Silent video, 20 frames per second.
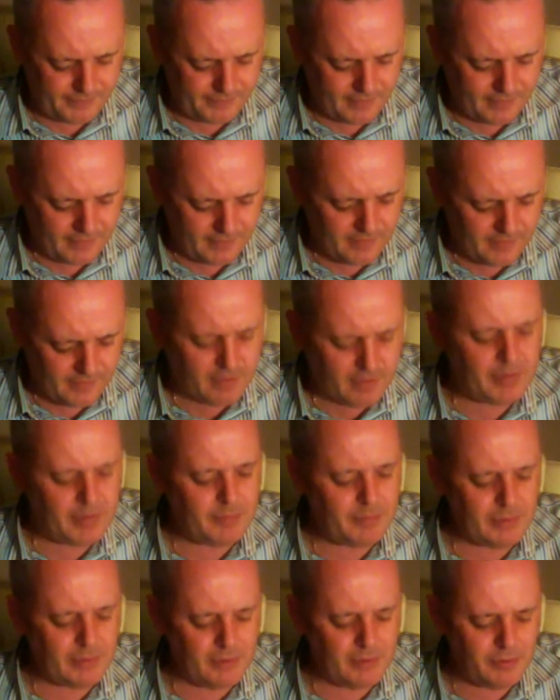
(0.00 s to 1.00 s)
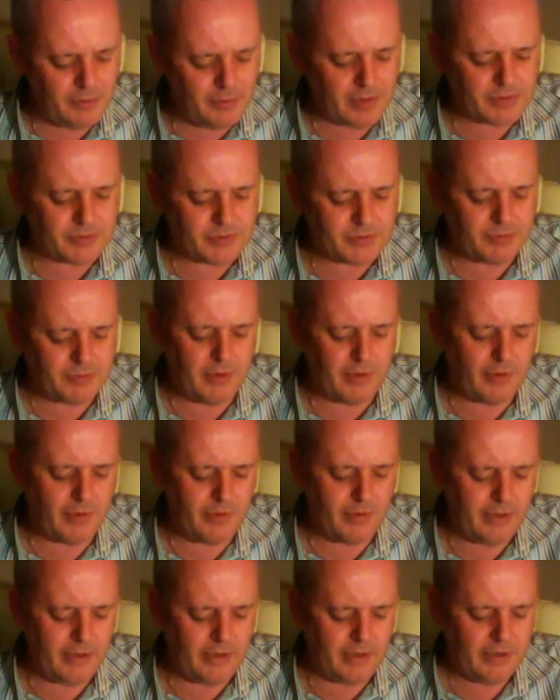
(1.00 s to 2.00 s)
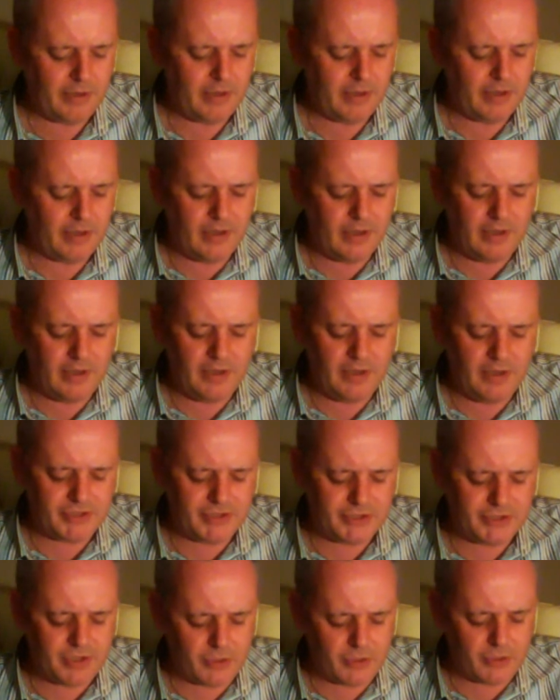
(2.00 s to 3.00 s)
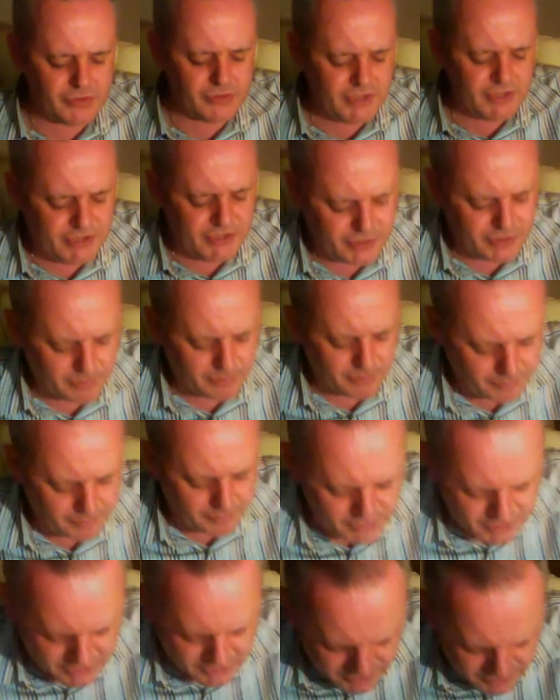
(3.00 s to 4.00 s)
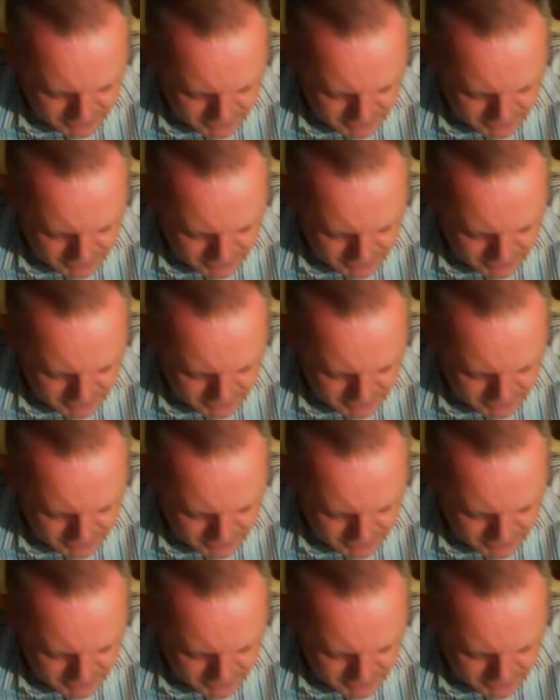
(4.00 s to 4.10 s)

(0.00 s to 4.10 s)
There'll be bluebells blowing and salty sulpatures